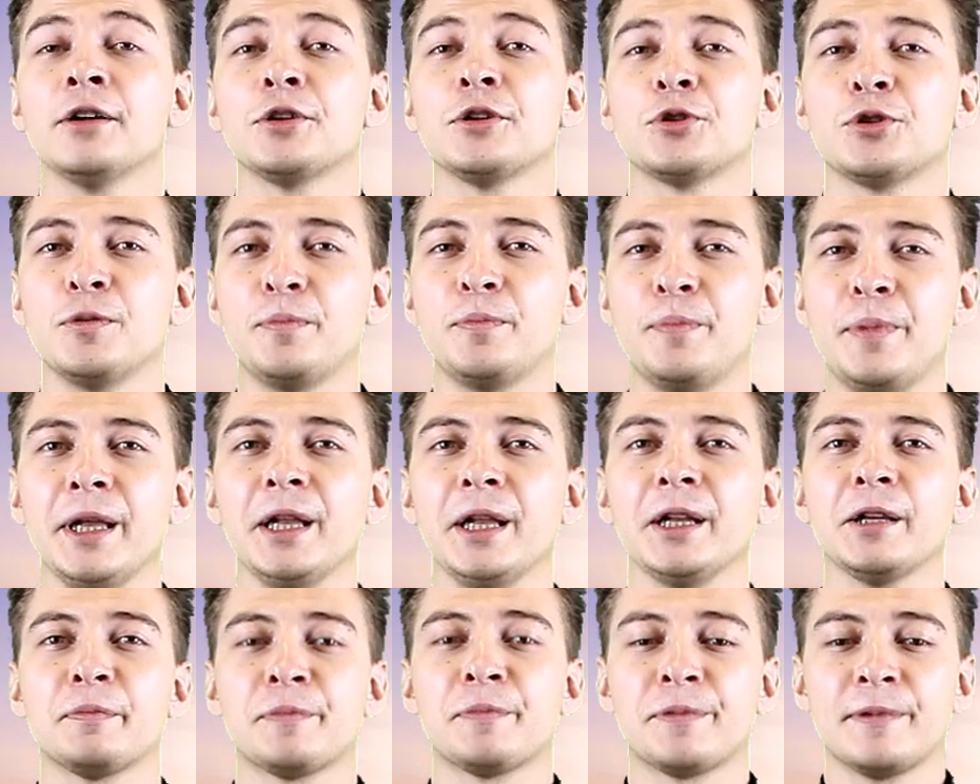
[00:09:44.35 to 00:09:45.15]
to
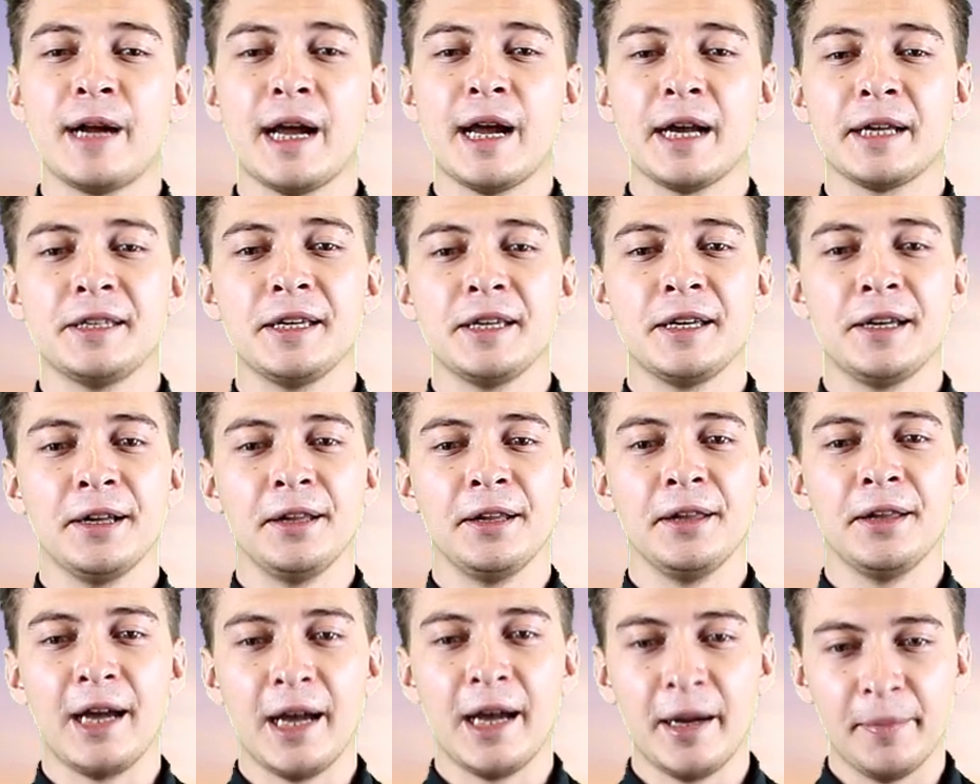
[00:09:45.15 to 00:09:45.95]
build
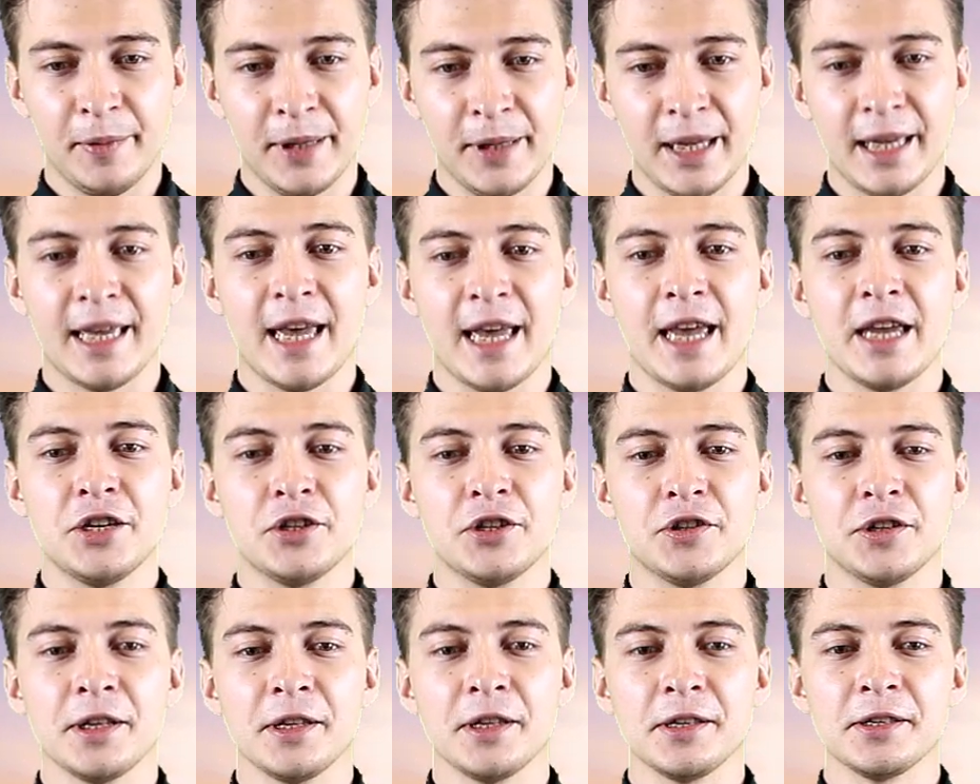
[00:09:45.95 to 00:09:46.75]
practical
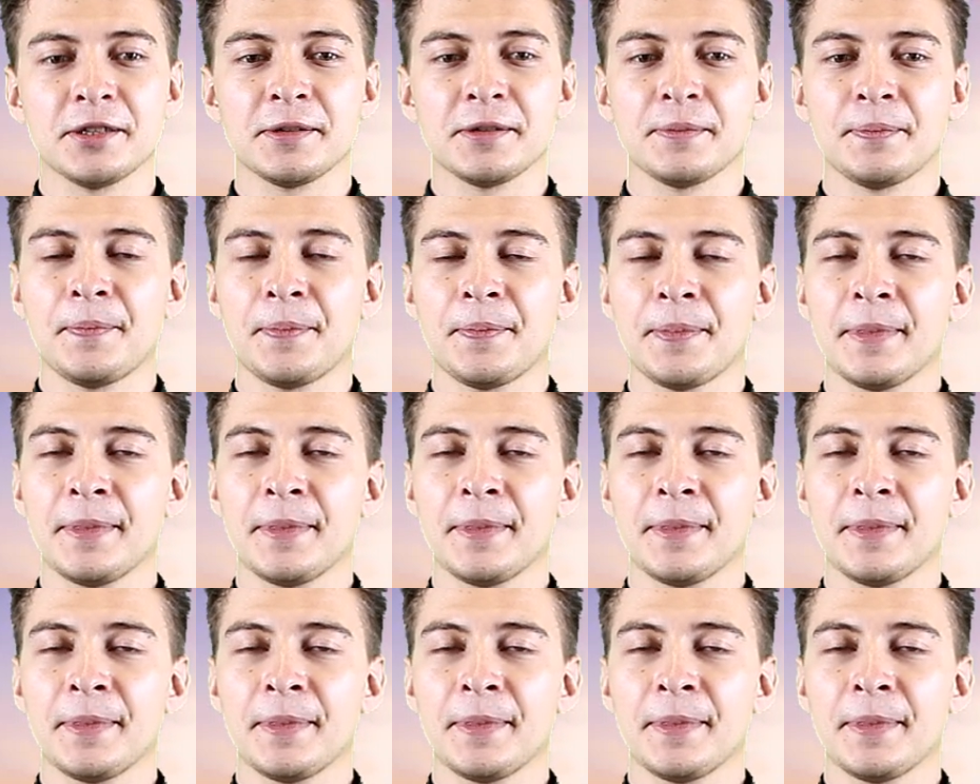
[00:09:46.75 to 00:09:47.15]
applications.